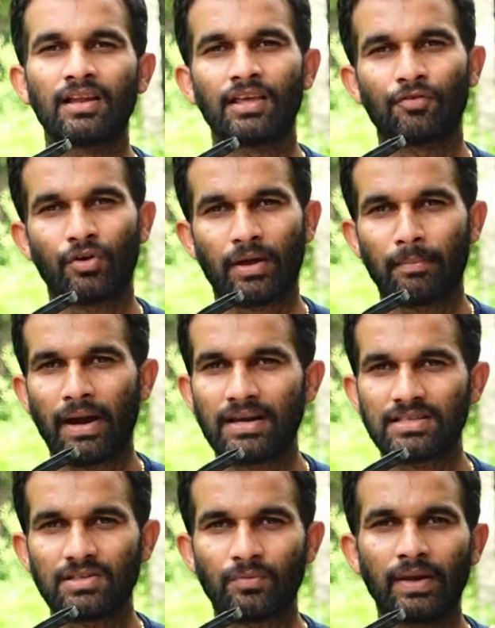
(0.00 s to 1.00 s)
if you can
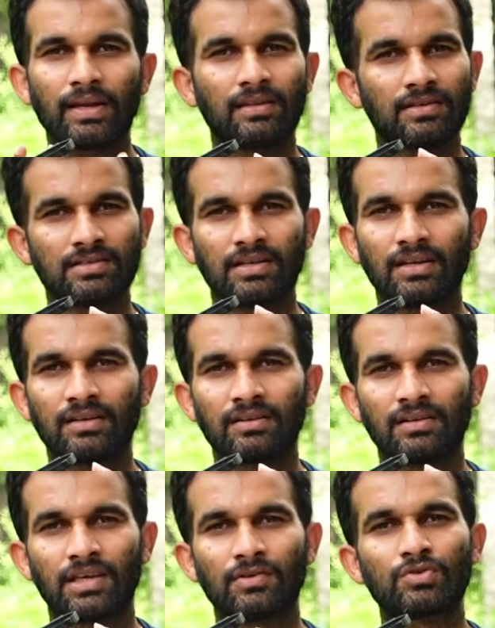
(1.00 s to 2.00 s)
manage the weight, this gun
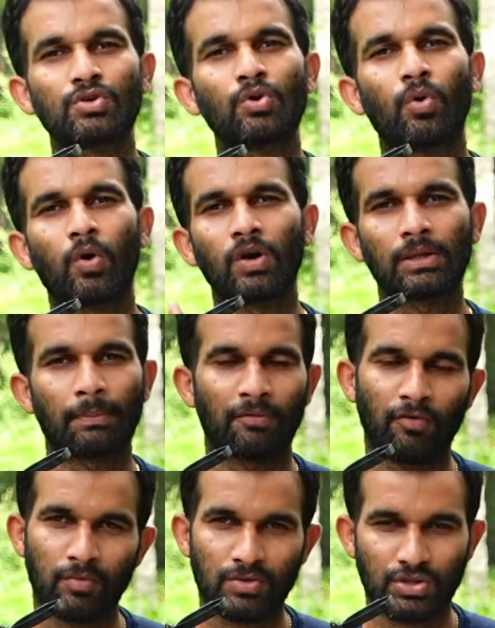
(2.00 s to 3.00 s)
gives you all the
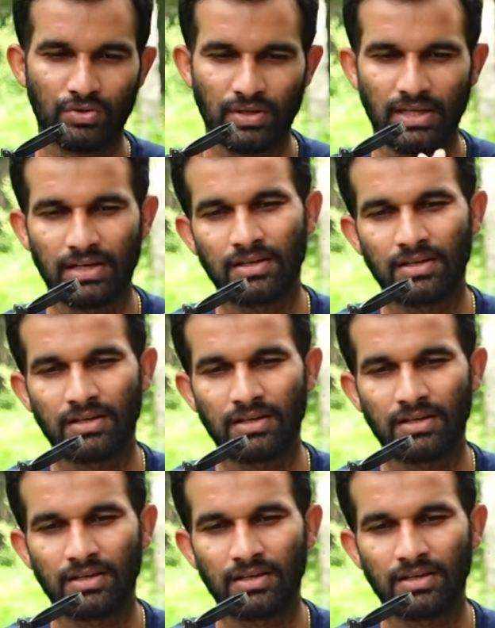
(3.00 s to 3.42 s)
performance you need.